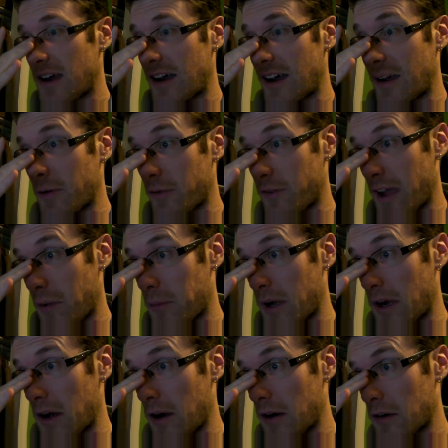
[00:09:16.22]
I'm a
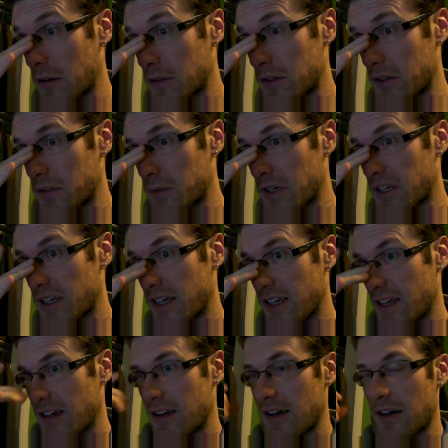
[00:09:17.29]
vampire, so to speak,
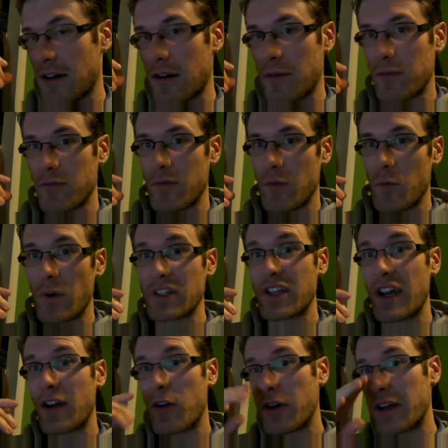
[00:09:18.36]
which
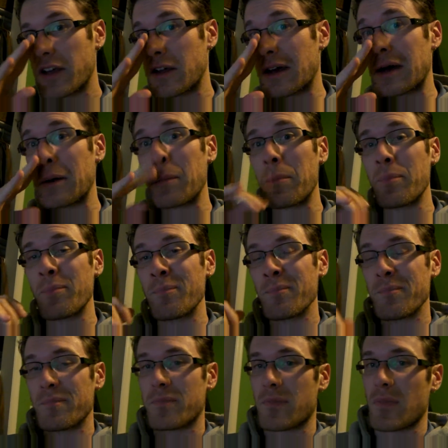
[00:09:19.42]
I already
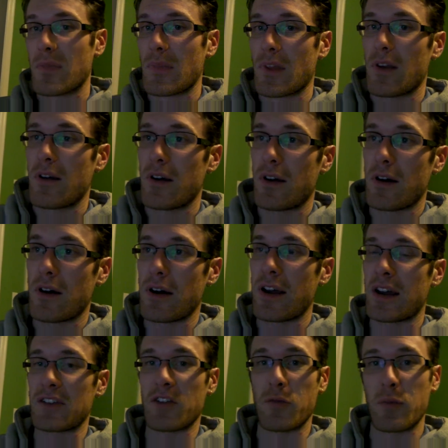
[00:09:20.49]

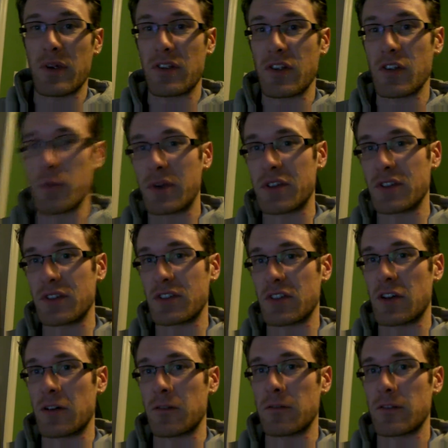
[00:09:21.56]
had suspicions
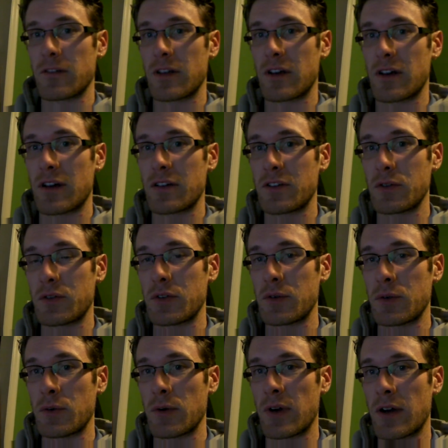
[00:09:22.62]
of due
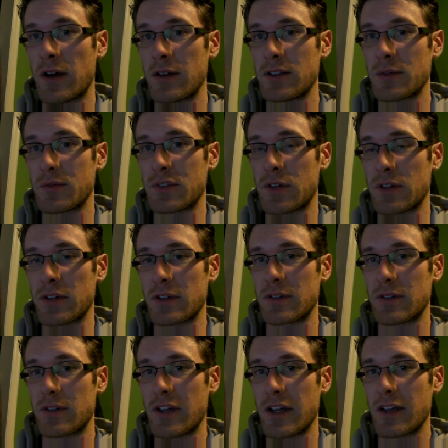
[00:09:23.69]
to some certain
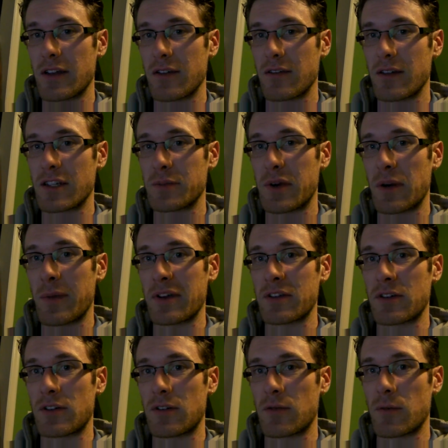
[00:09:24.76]
like
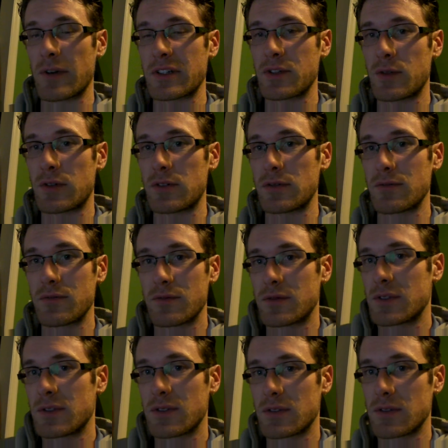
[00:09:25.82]
experimental ritual
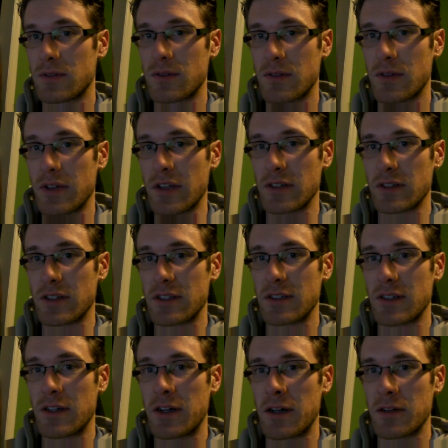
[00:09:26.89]
things that
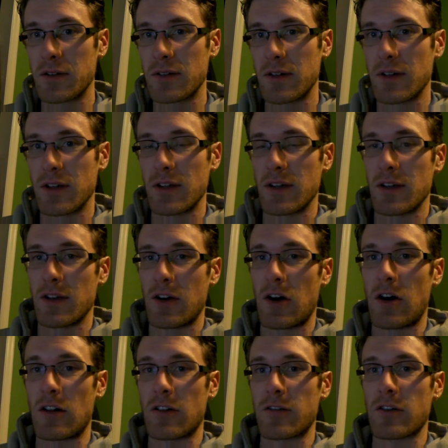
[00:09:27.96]

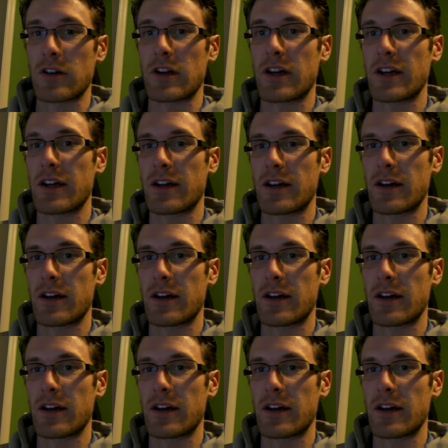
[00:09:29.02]
Oliver and I